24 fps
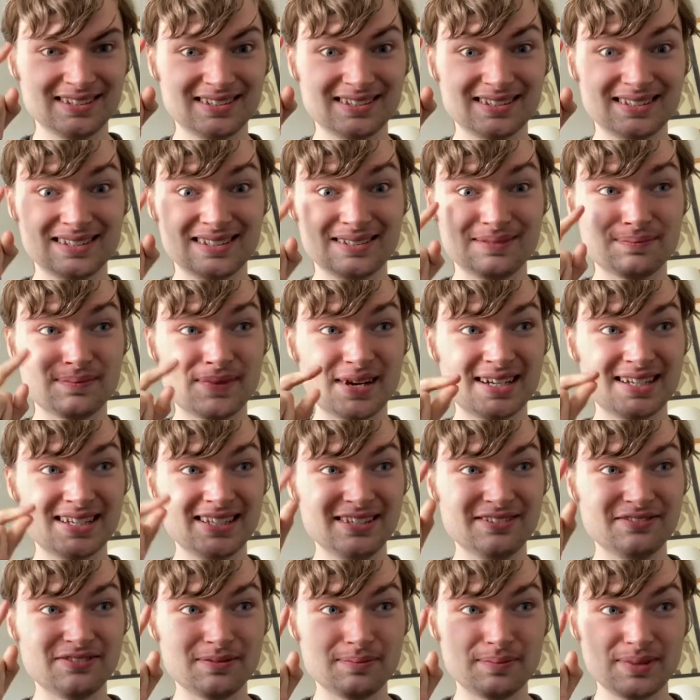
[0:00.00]
it may
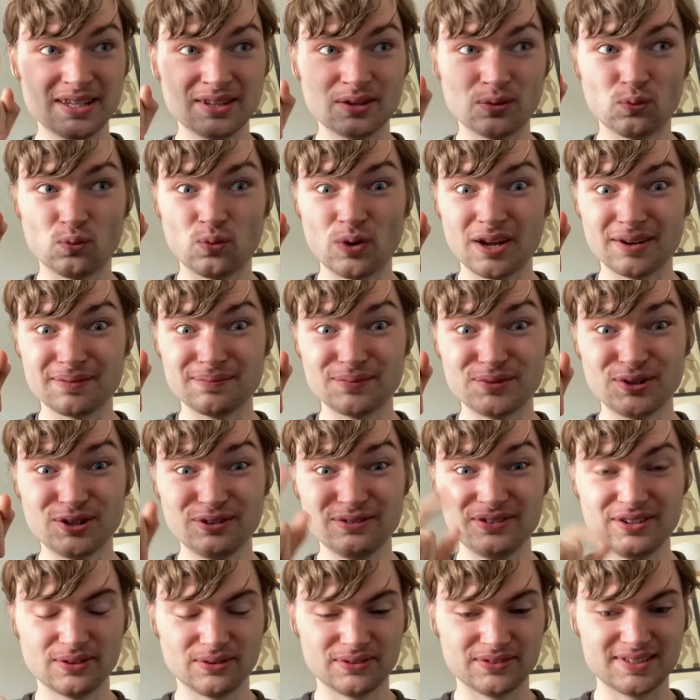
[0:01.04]
even be the one movie
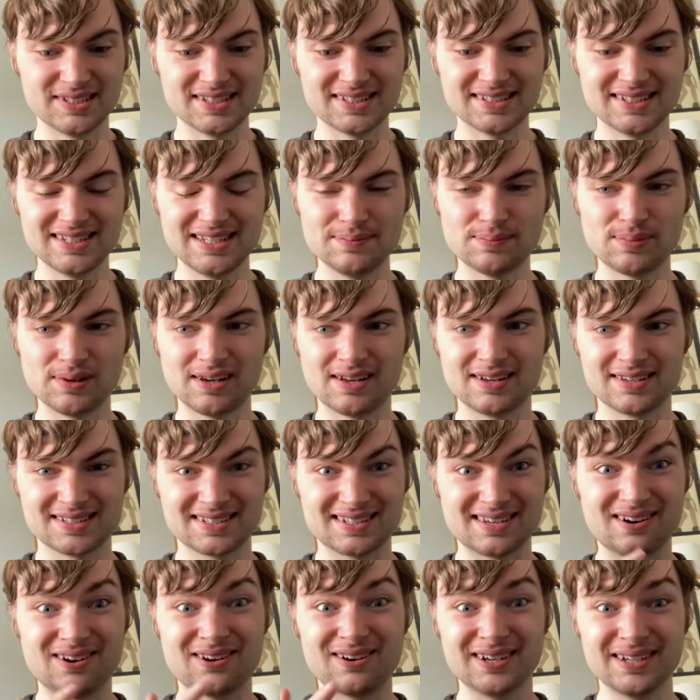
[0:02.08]
on Disney Plus
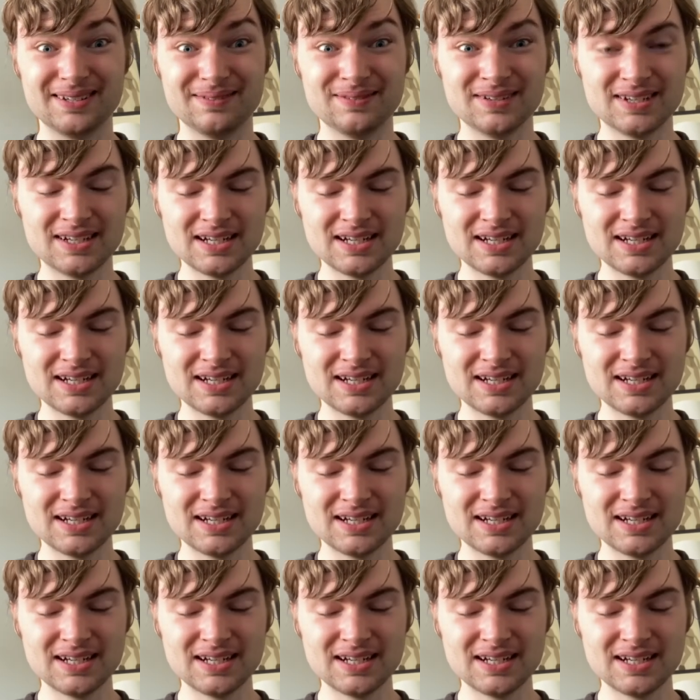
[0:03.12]
I